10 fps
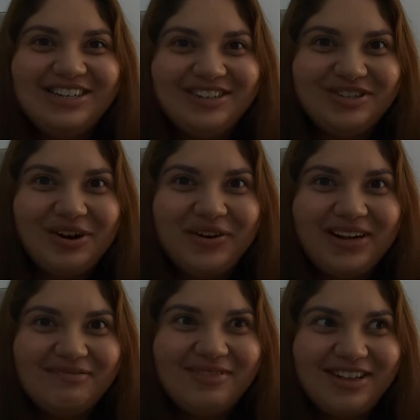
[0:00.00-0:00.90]
it's
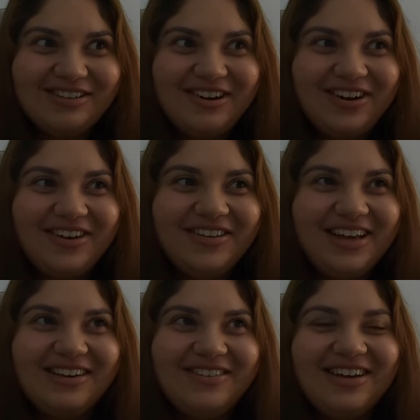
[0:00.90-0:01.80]
Troian Bellisario.
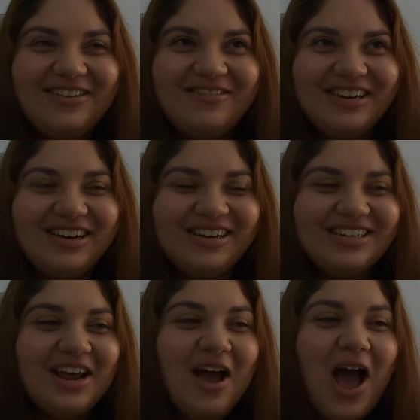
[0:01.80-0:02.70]
Like, I'm like, oh my
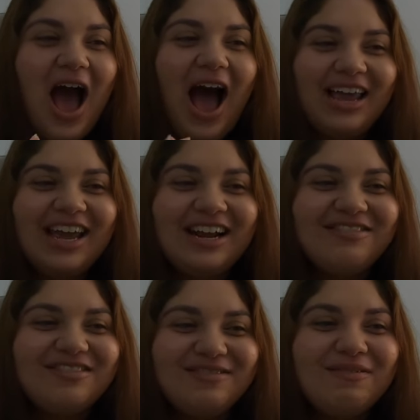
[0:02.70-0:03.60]
gosh, I
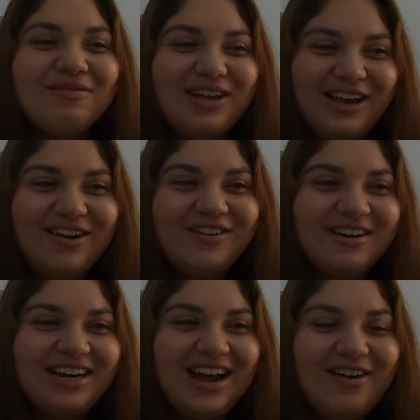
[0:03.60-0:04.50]
cannot believe I'm looking at her
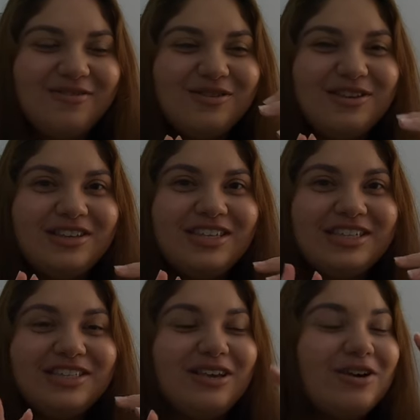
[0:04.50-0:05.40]
right now. It was
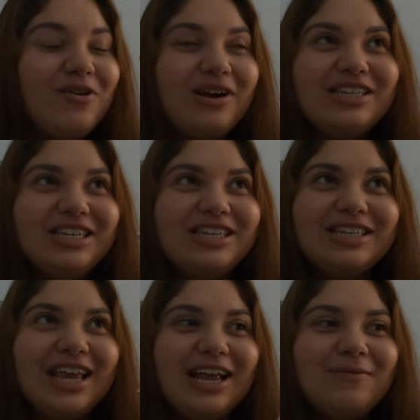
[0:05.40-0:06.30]
this
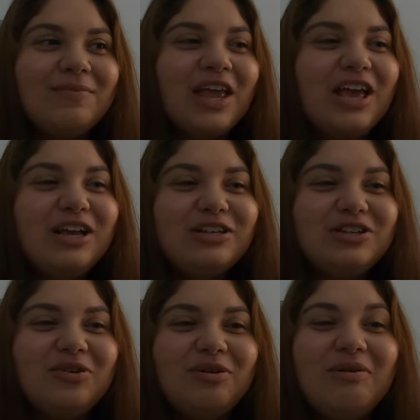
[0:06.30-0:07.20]
craziest thing.
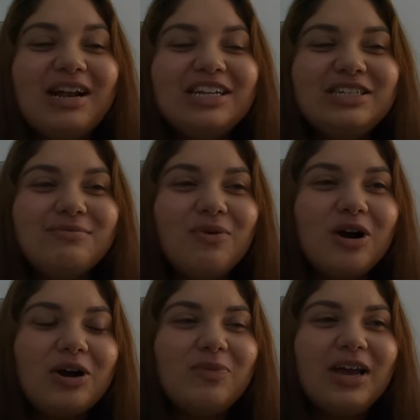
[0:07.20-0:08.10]
So we waited some
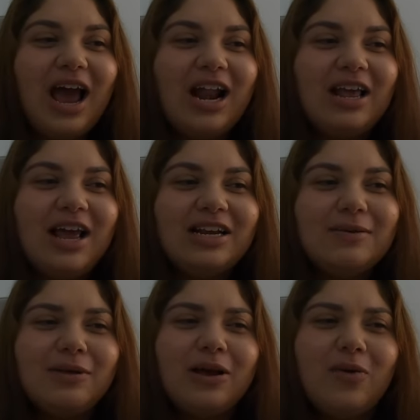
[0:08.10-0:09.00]
more. We
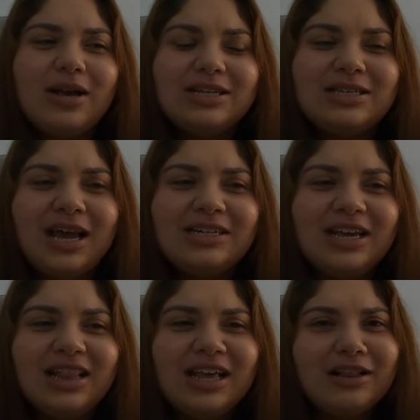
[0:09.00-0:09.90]
ended up like going inside
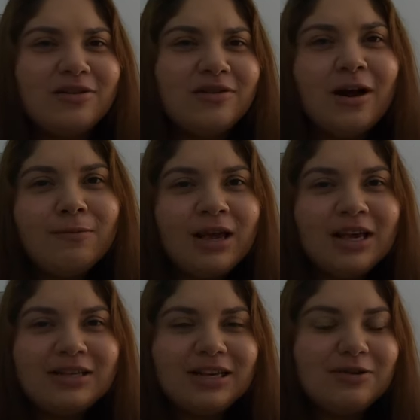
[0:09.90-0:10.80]
to get like little
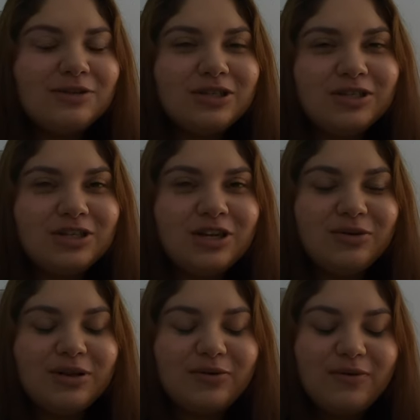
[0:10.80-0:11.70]
cupcakes. Like it was such a
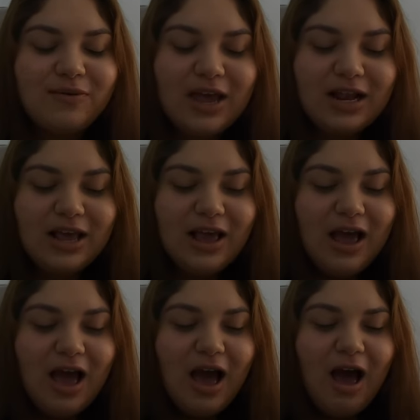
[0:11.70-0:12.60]
cute little event.
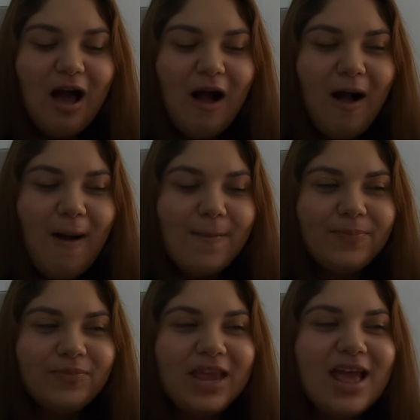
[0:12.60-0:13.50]

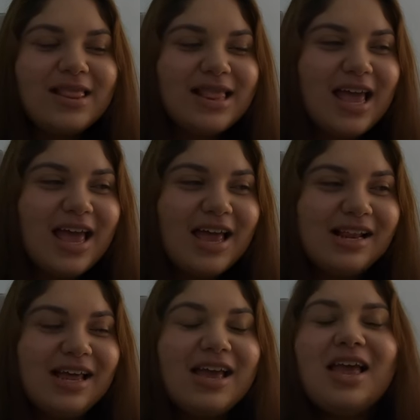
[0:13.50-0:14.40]
Um, and
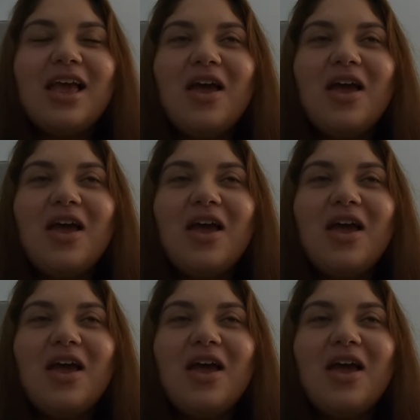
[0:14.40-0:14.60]
then